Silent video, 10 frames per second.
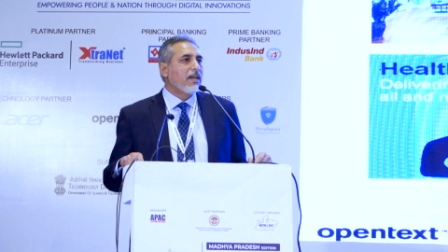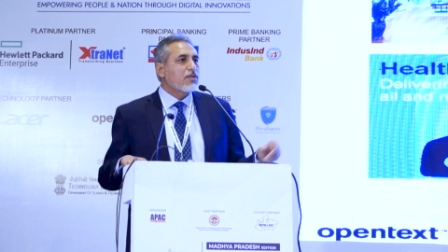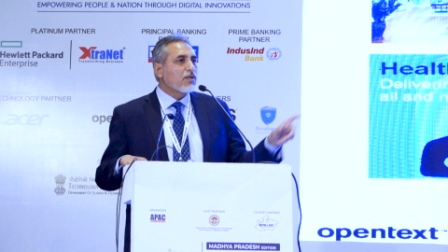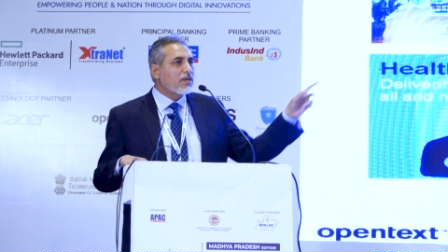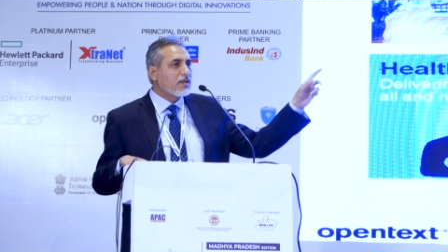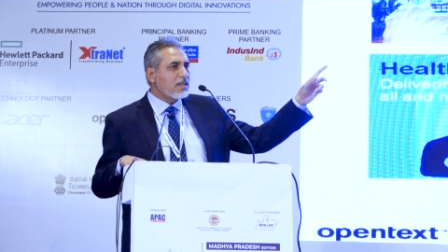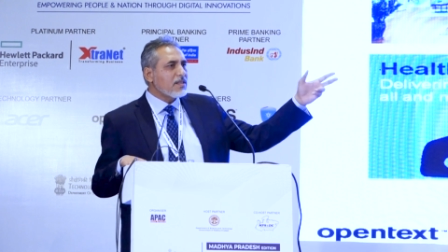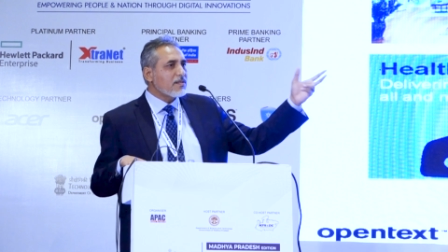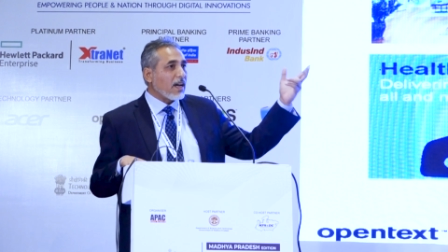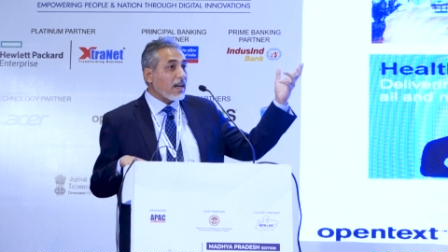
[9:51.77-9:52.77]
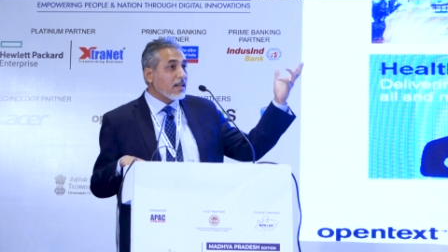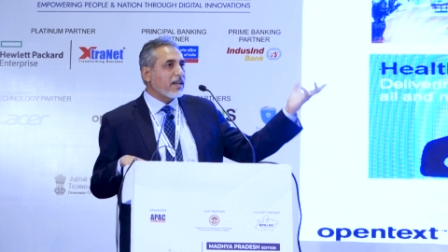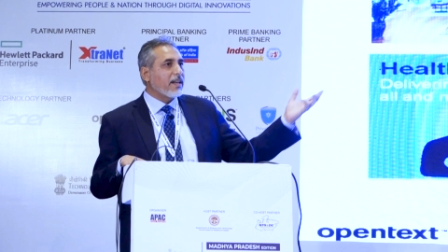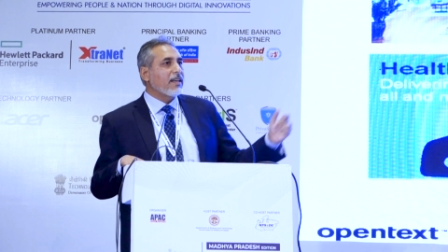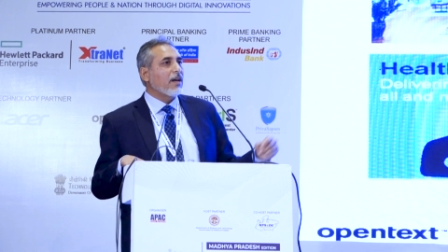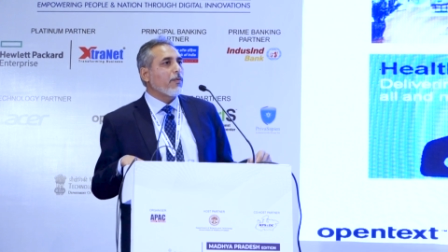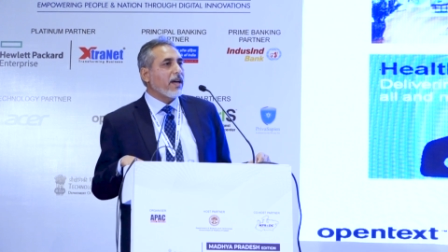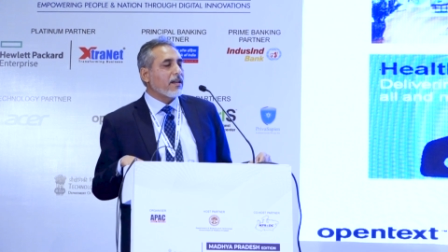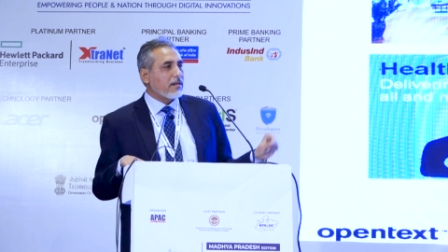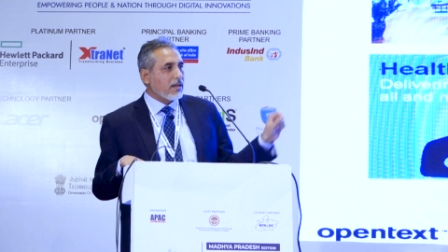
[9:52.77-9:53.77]
So this is another area
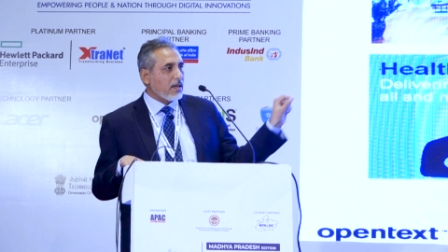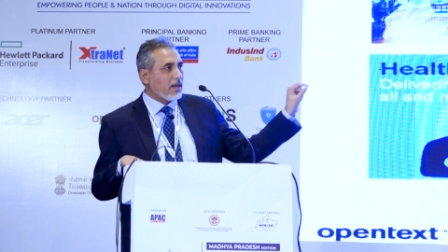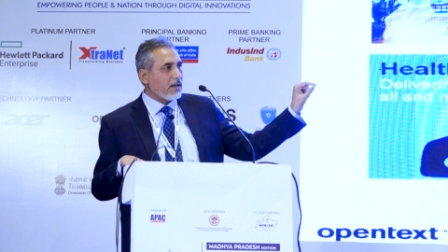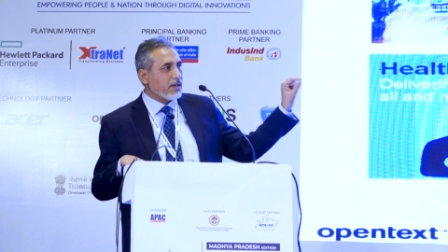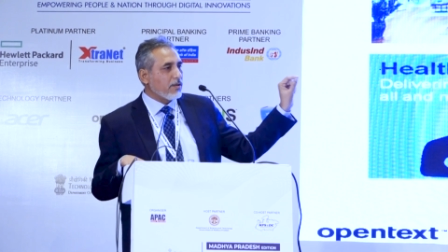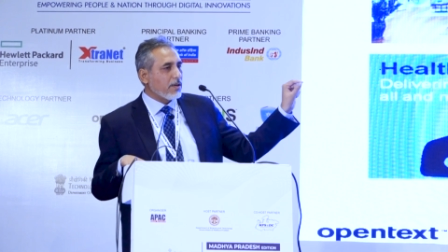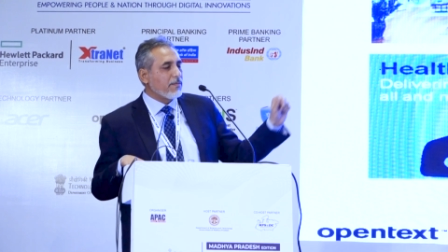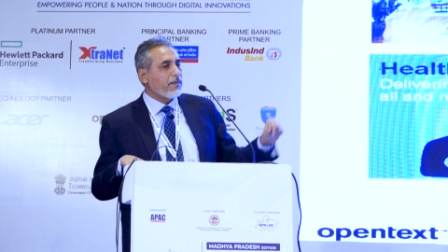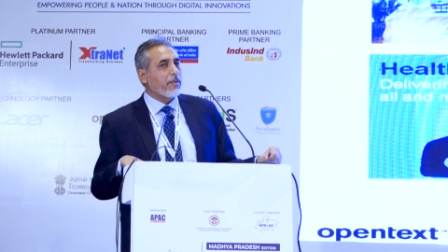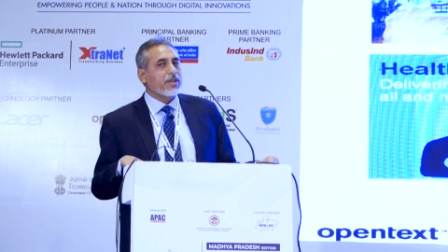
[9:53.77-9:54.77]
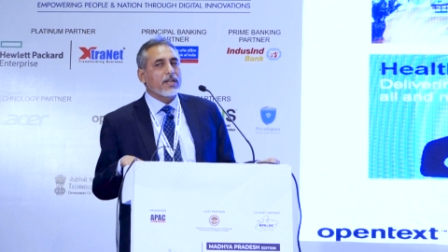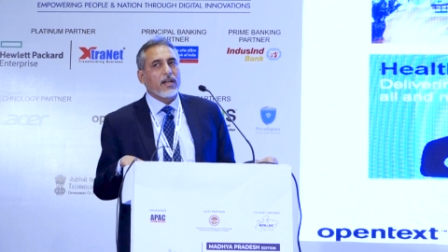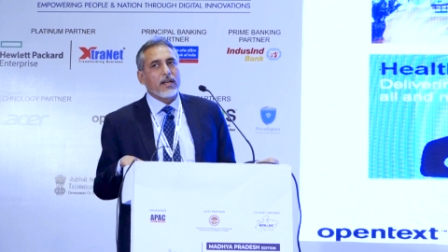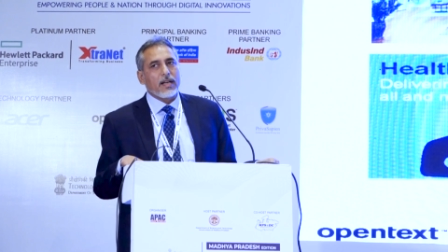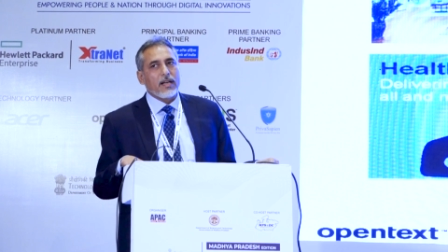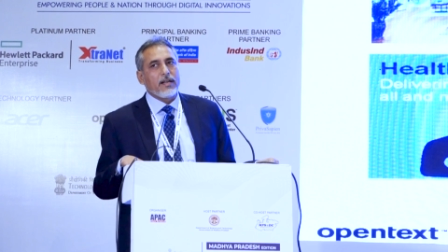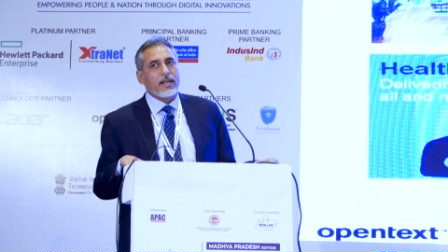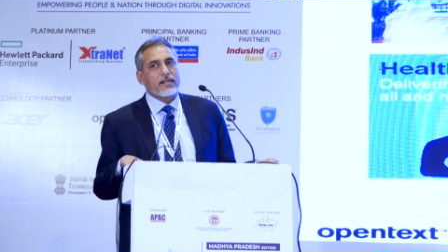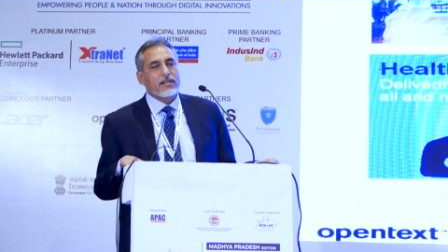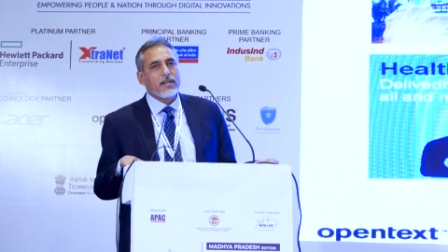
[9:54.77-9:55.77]
where uh, you know, information and
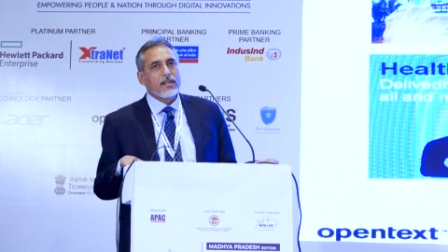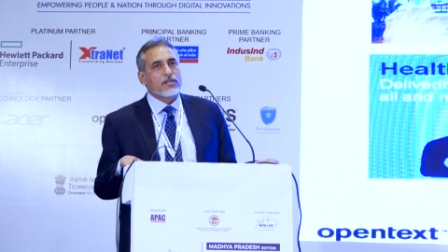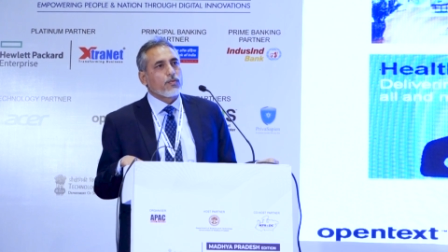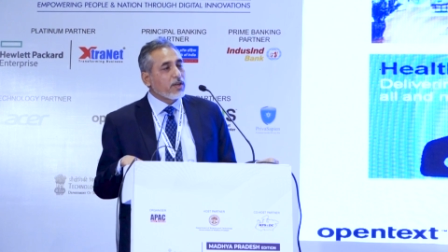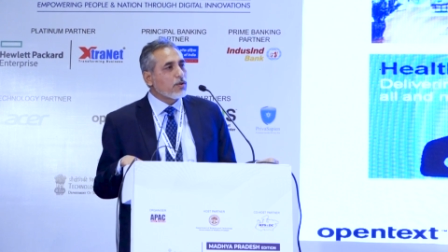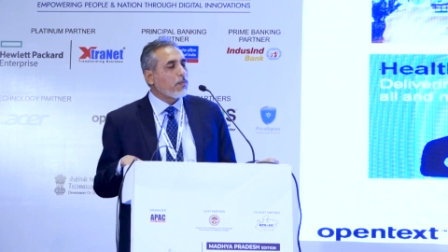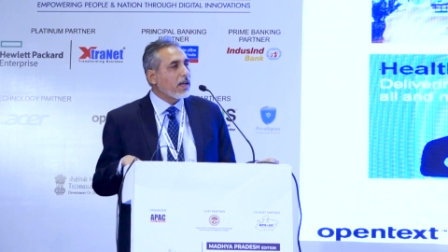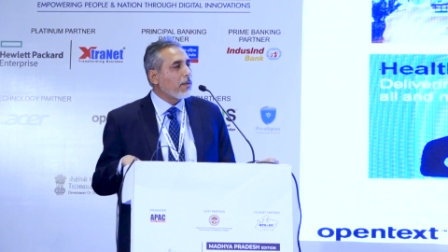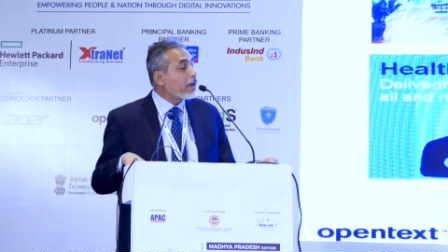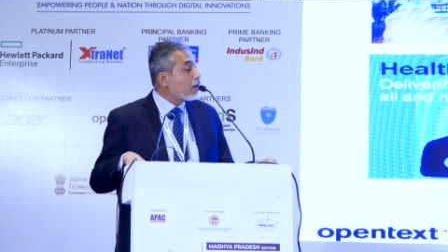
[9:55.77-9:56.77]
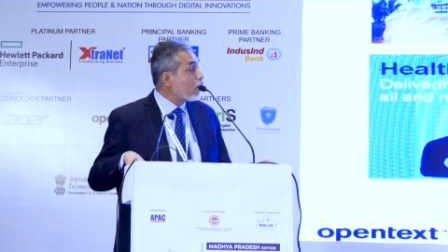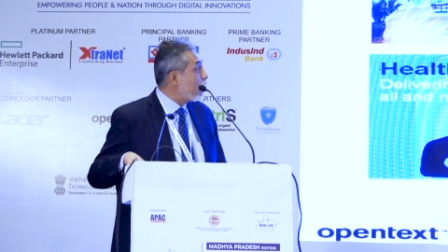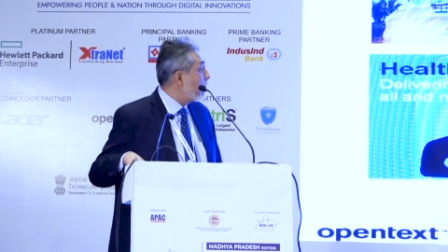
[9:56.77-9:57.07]
analytics is going to play a big role.